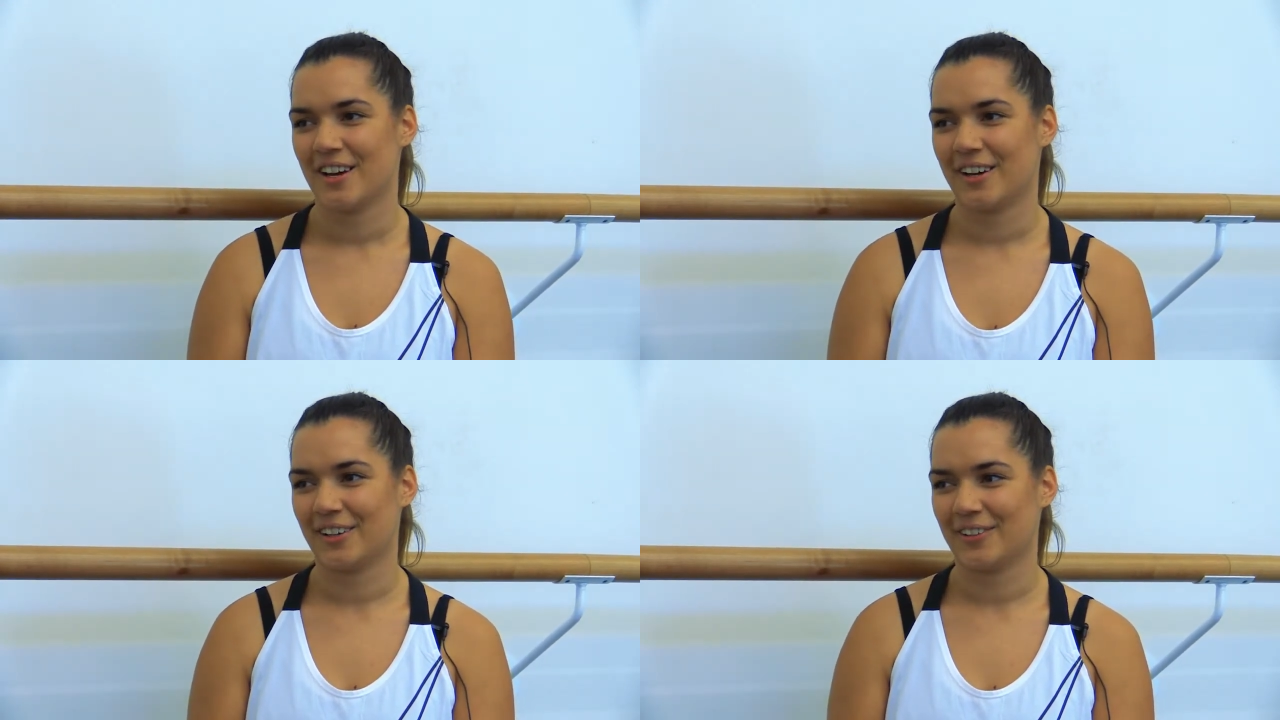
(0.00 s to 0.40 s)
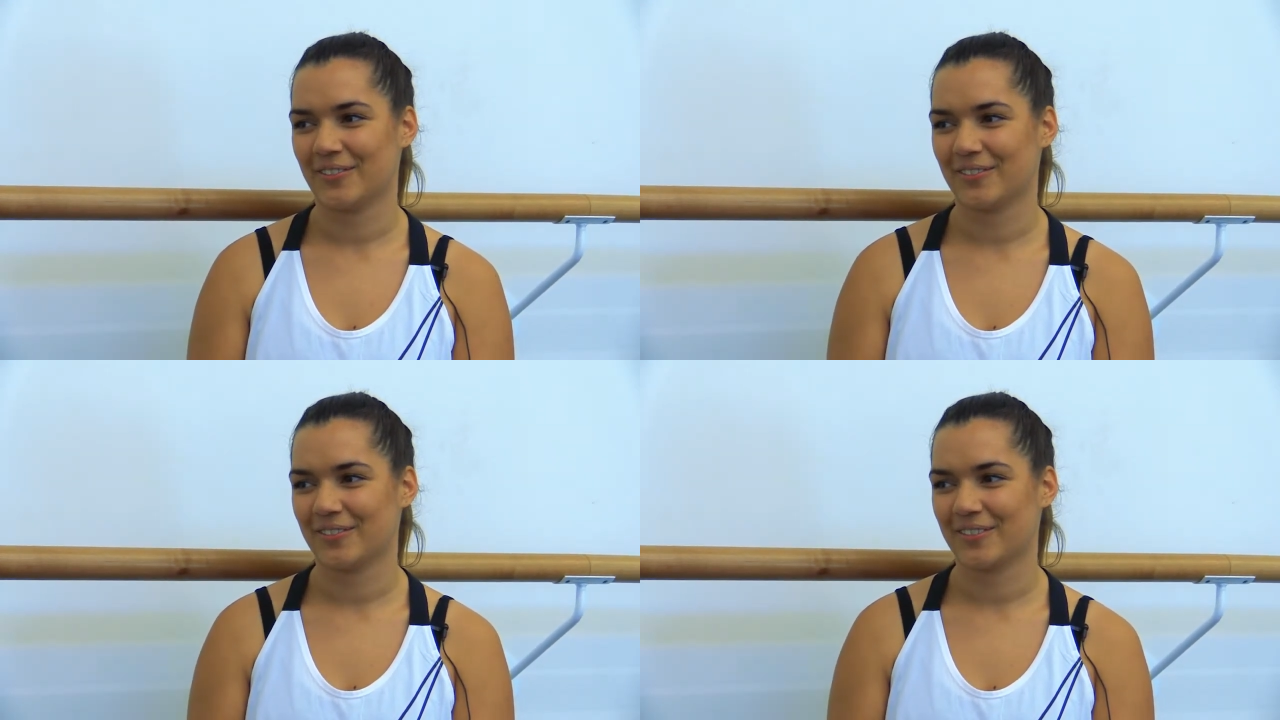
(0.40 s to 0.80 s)

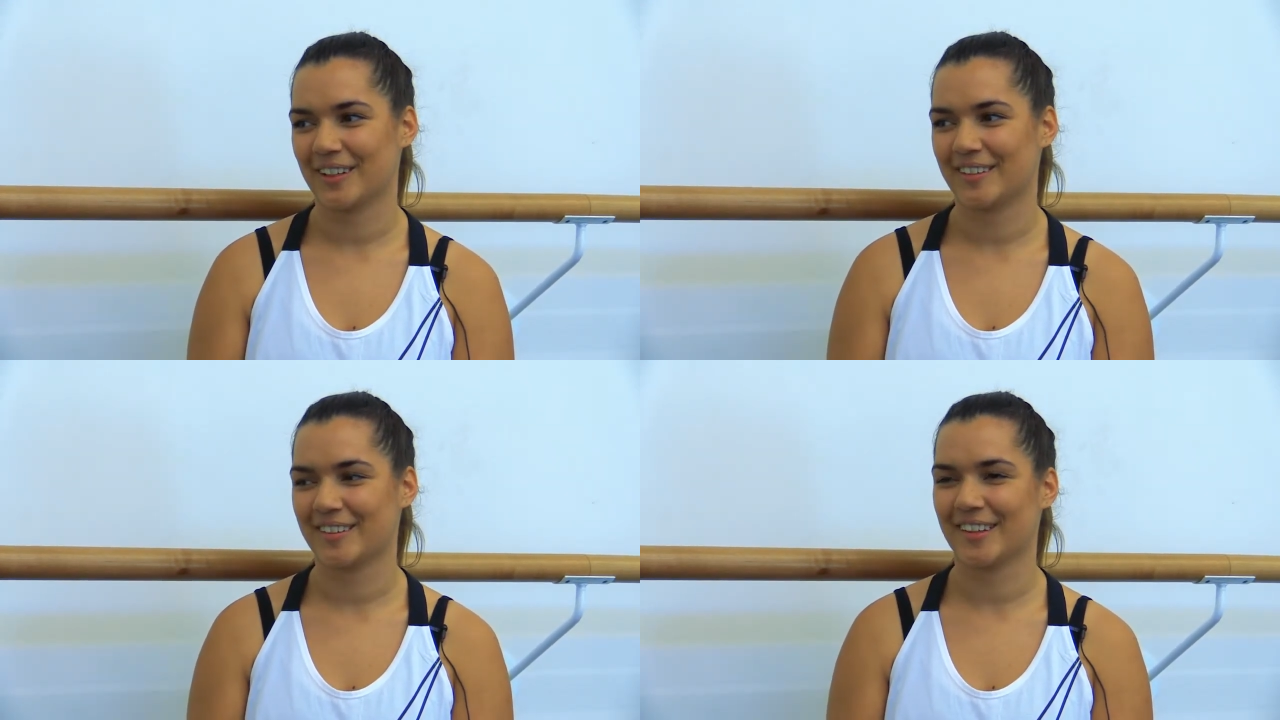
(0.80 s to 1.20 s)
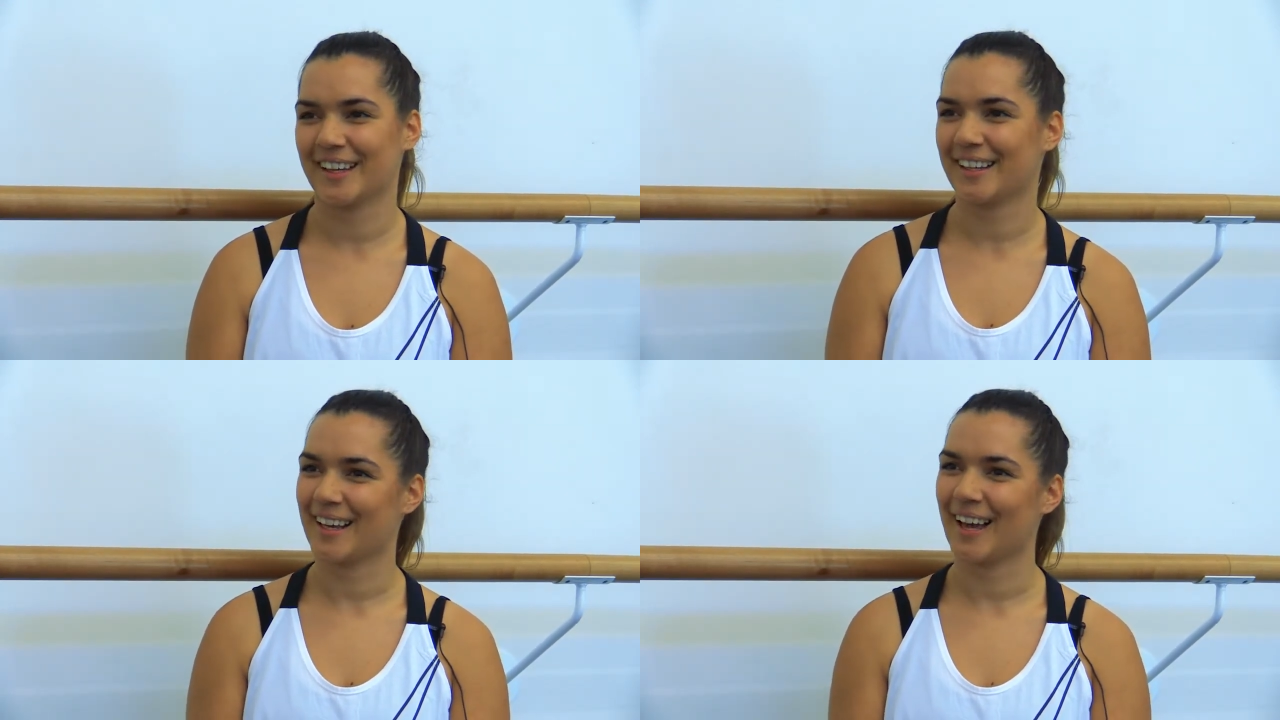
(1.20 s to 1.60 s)
Um, it's
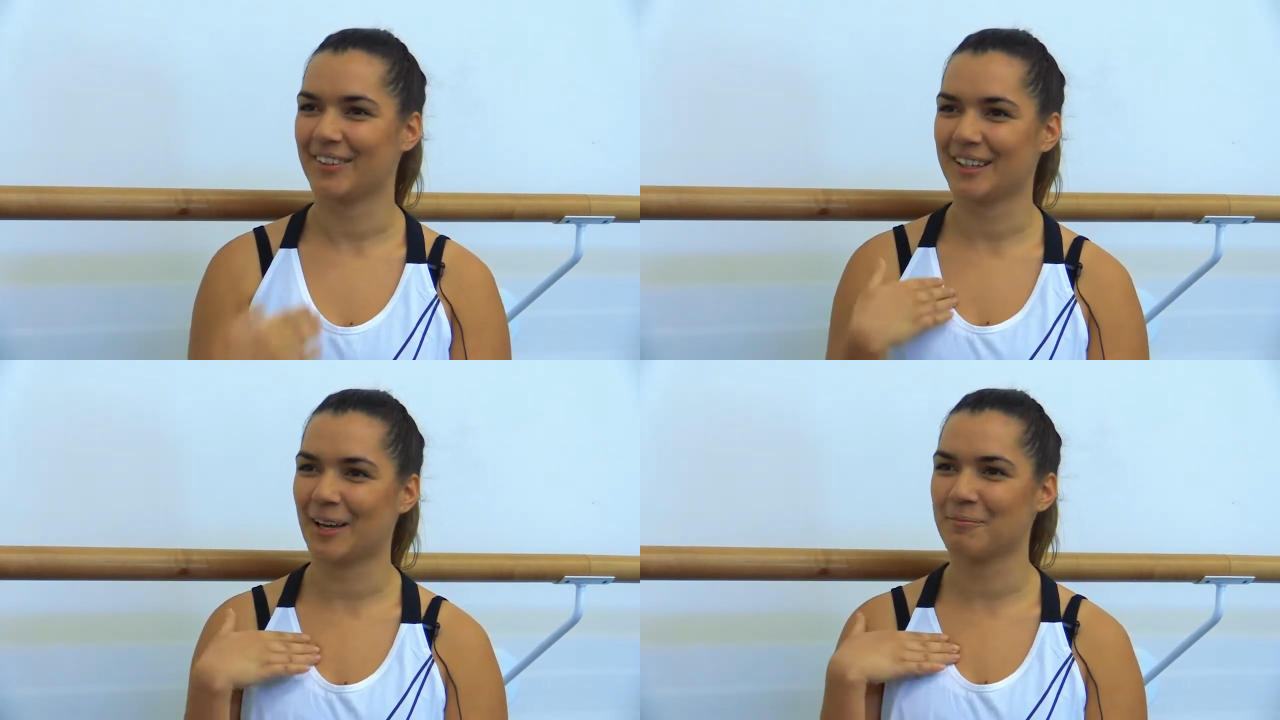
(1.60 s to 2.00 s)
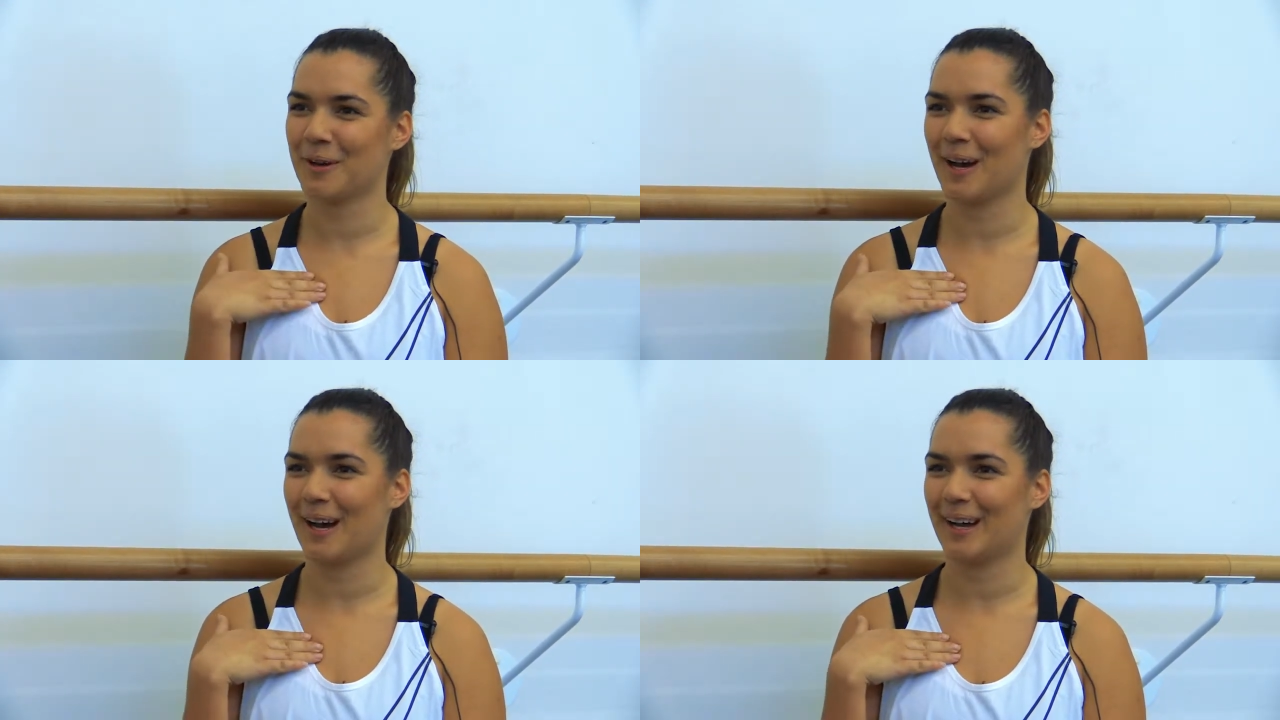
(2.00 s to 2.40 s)
like having that
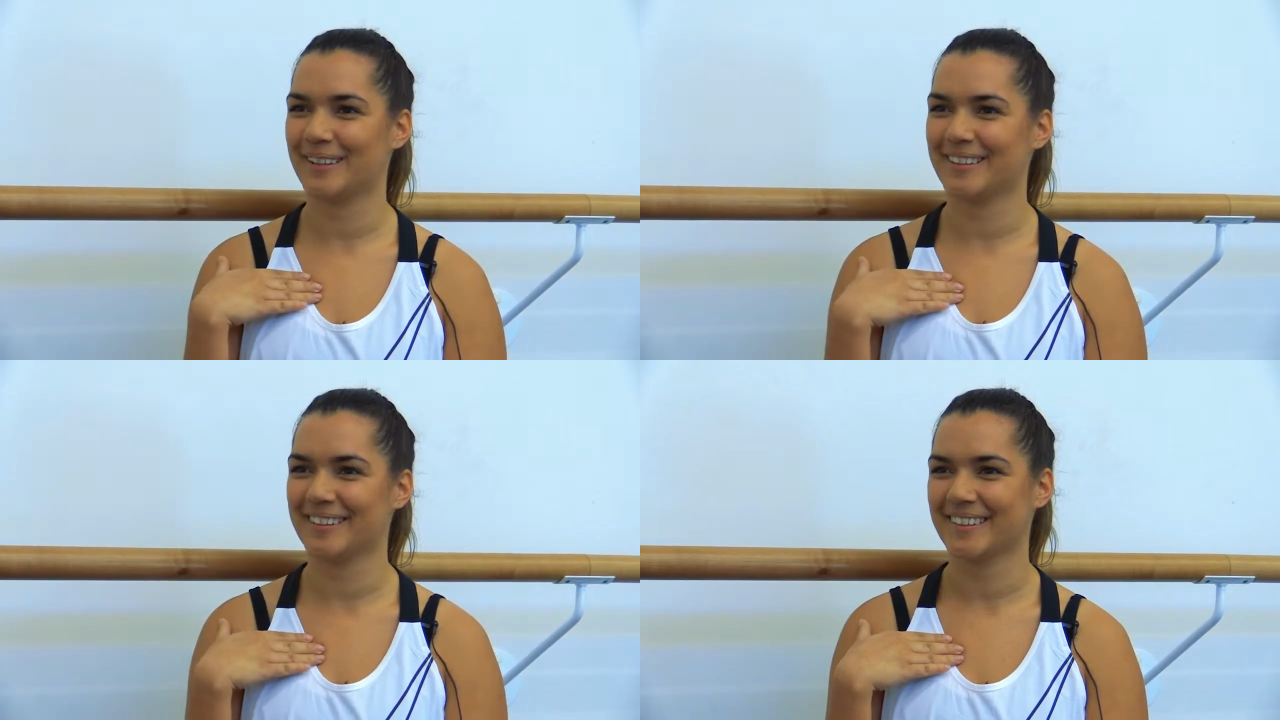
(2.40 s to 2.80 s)
part